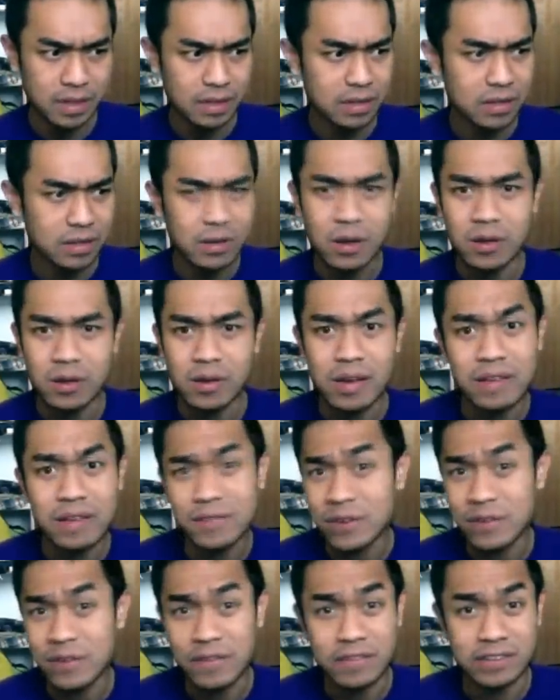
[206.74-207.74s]
you know,
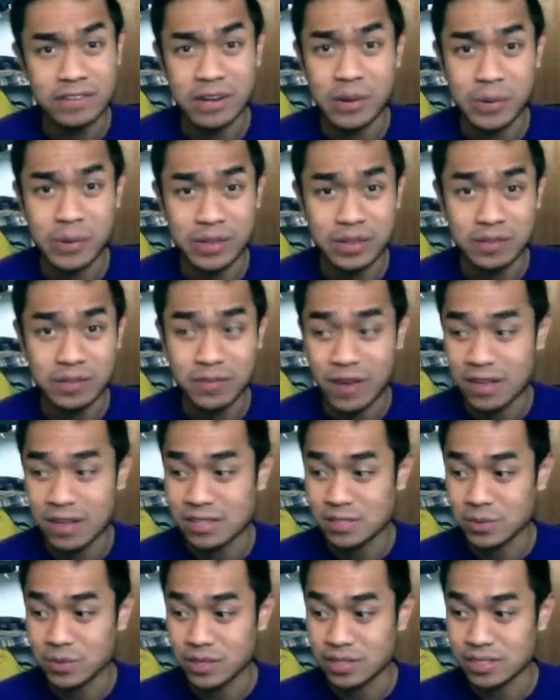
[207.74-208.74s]
if you've ever done it with your
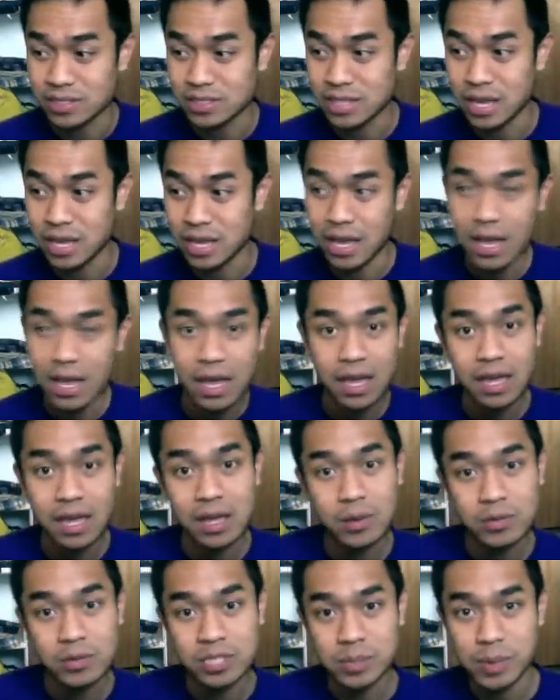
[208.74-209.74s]
friends where you say, hey,
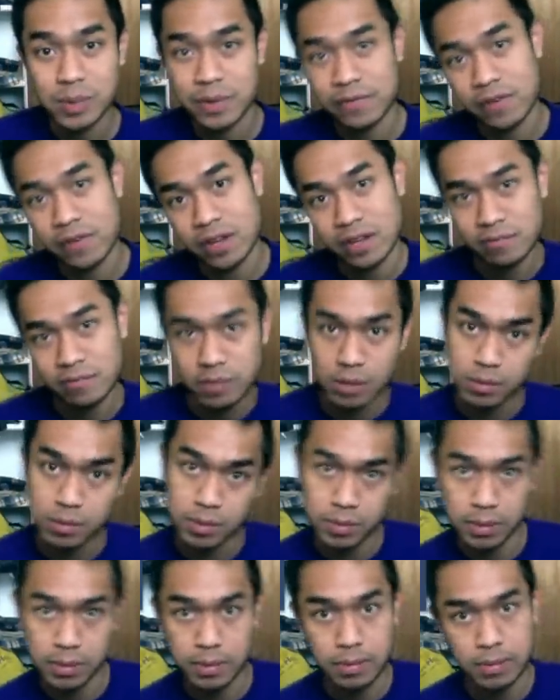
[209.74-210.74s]
would you be my friend, and blah blah
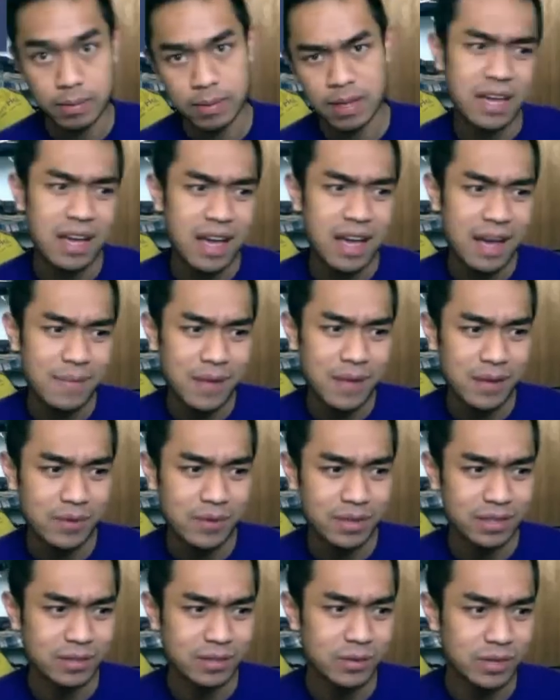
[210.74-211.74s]
blah blah blah. I'm not
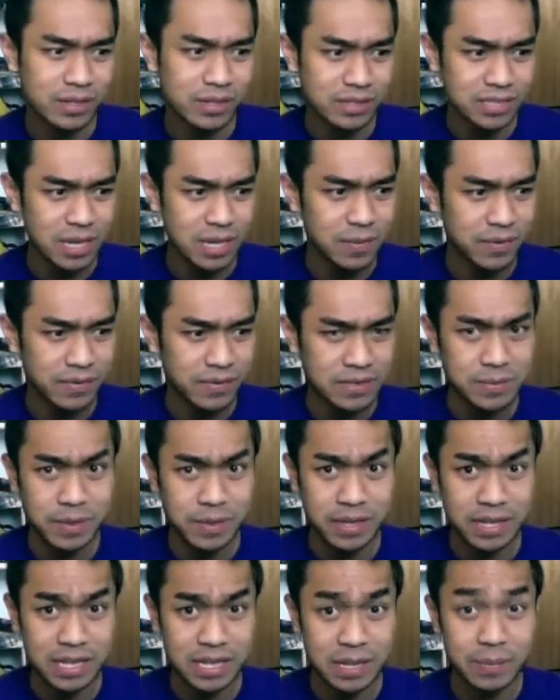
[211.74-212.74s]
really doing a good job of
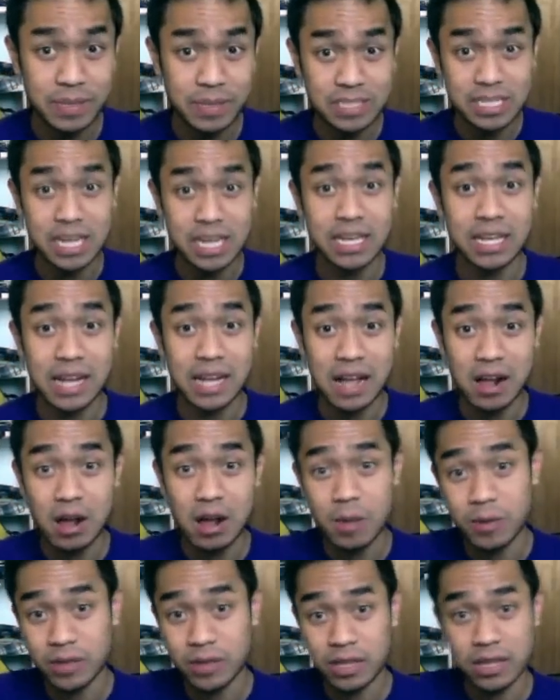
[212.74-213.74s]
explaining it, but check it out,
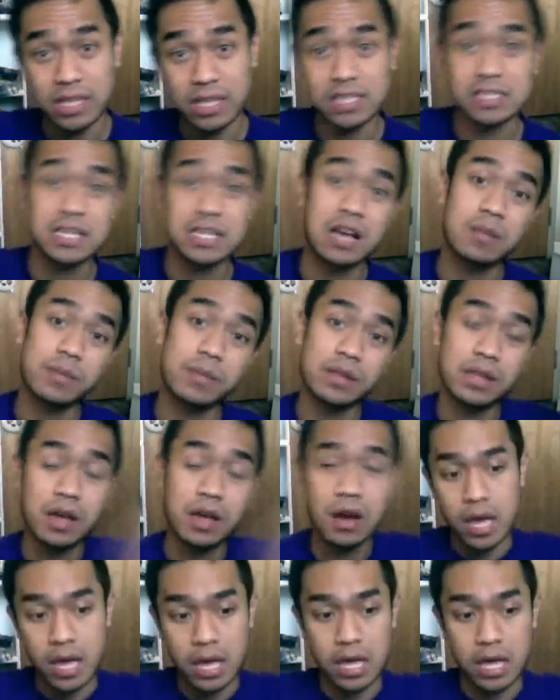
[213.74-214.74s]
I'll put the links down
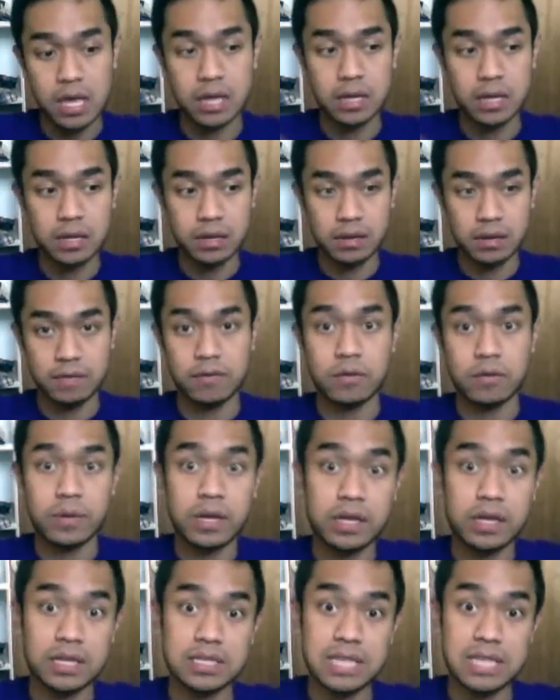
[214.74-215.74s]
below, and for
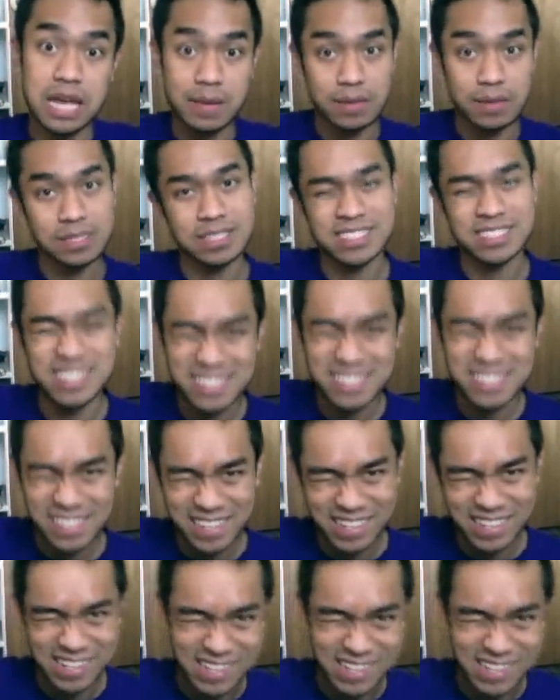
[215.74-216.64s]
real this time, I'll talk to you guys later.